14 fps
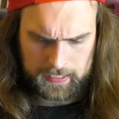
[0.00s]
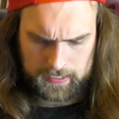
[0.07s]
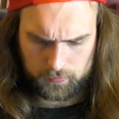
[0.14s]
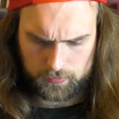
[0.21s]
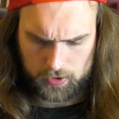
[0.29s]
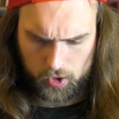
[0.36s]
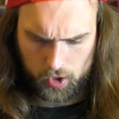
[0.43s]

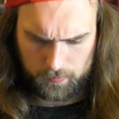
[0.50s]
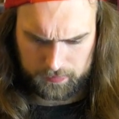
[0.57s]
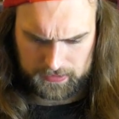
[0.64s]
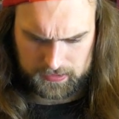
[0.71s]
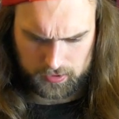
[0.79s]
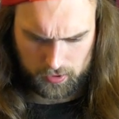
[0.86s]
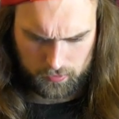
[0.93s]
And when
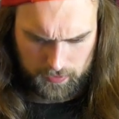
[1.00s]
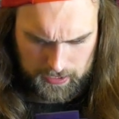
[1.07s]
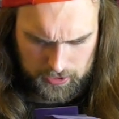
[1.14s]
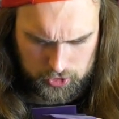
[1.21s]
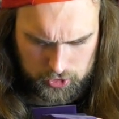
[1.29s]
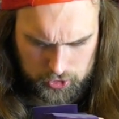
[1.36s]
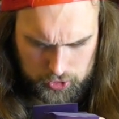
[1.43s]
Harpies are
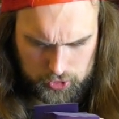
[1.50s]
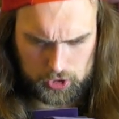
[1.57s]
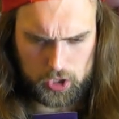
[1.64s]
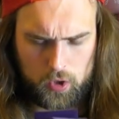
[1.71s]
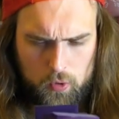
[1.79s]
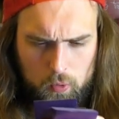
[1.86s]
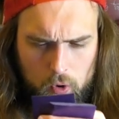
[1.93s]
a
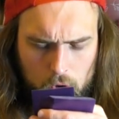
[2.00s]
show